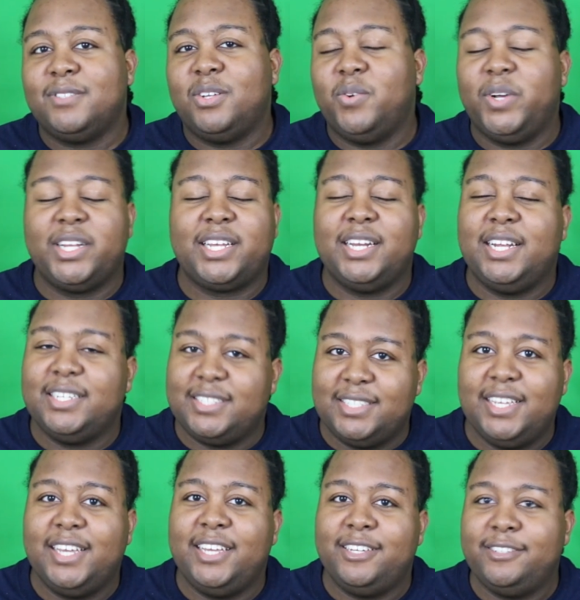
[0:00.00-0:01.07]
What can I
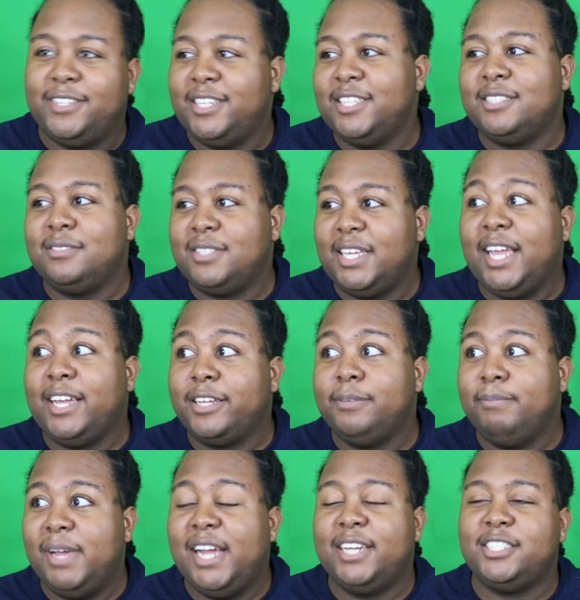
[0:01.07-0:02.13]
say? He had
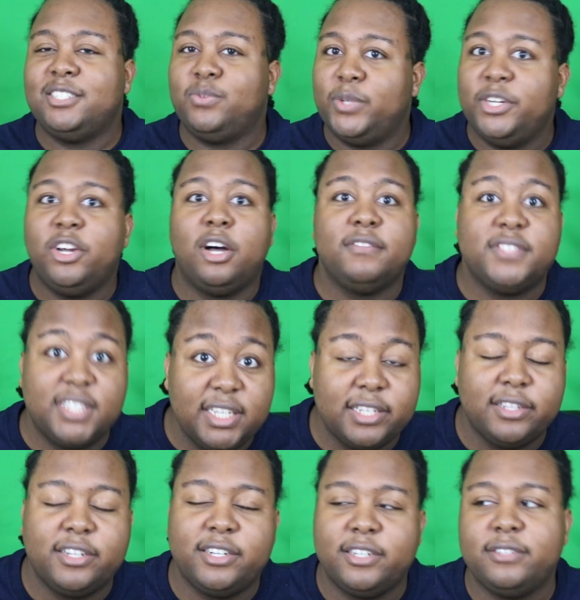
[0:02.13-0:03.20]
good matches with Dolph
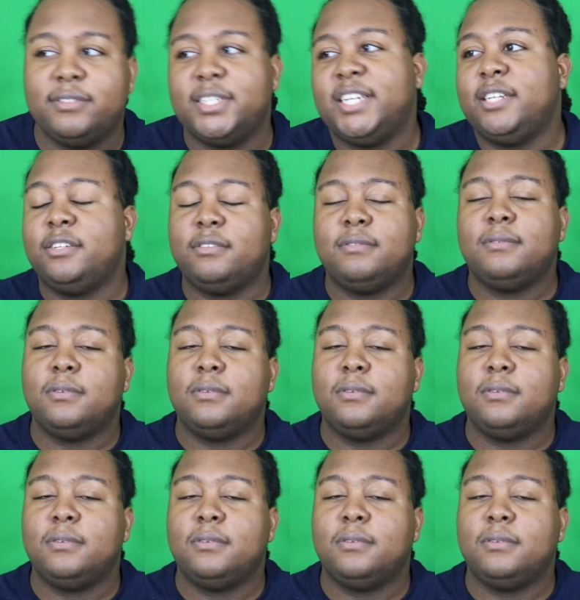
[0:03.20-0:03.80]
Ziggler, and